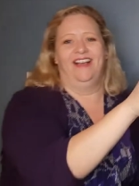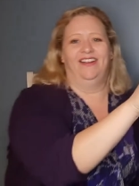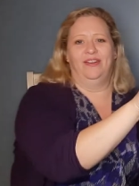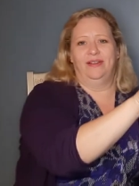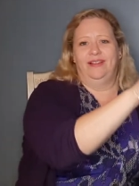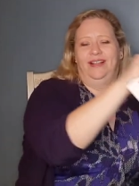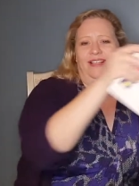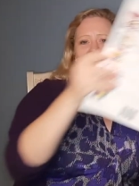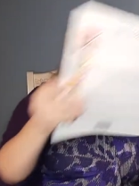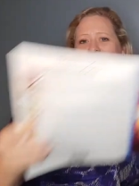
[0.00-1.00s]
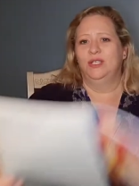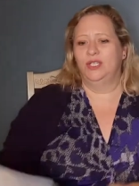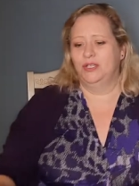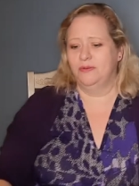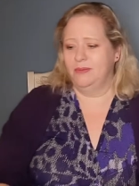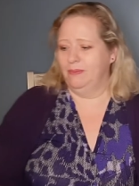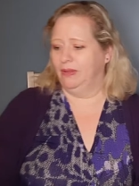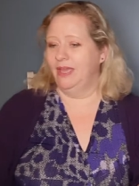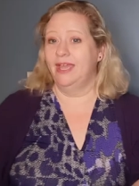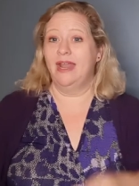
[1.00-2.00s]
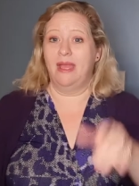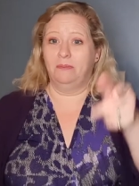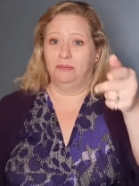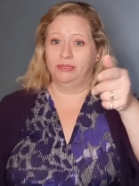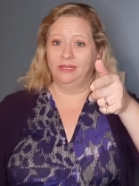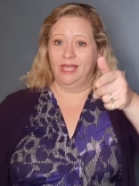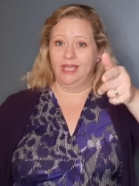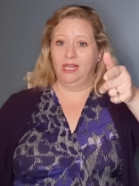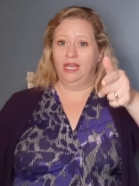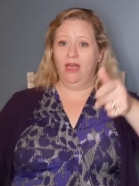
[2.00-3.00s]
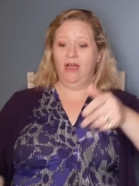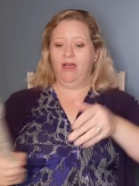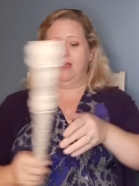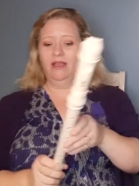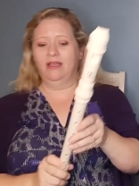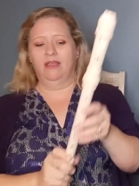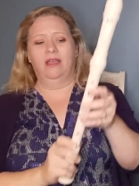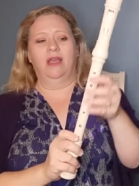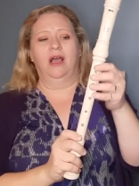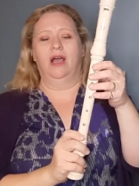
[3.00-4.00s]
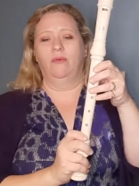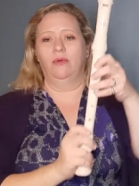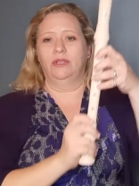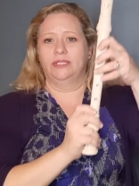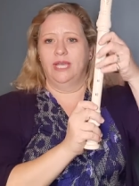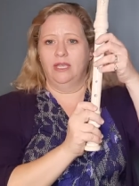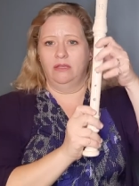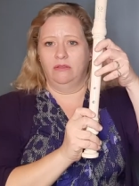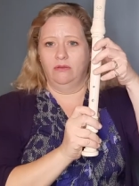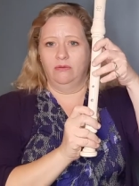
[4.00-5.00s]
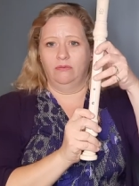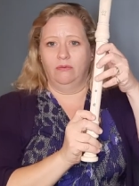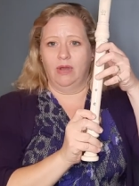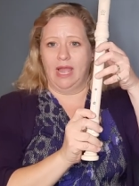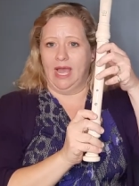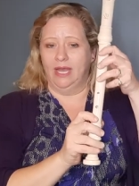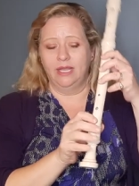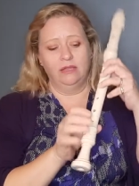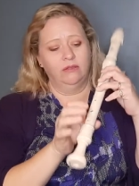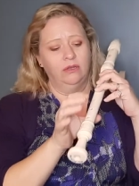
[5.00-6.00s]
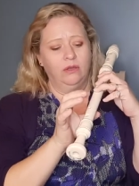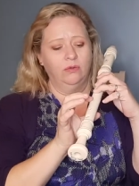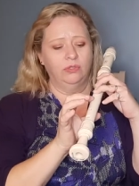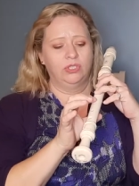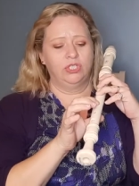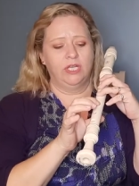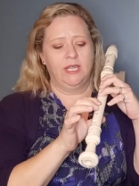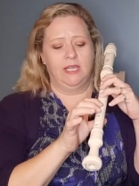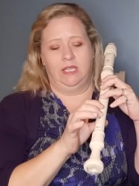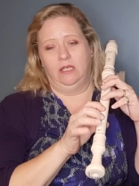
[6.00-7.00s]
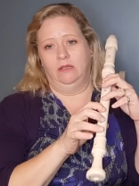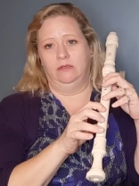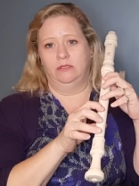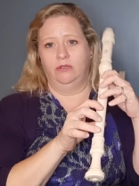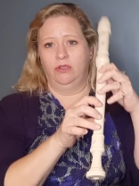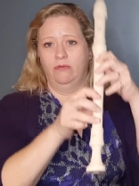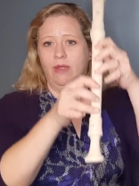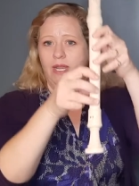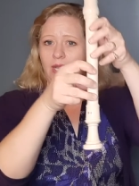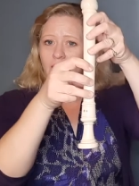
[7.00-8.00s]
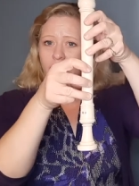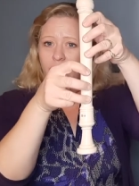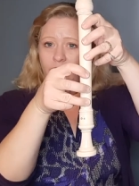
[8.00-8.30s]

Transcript: All right, listen to me play it and play along. I will tell you though, we're adding the note G. So you're ready.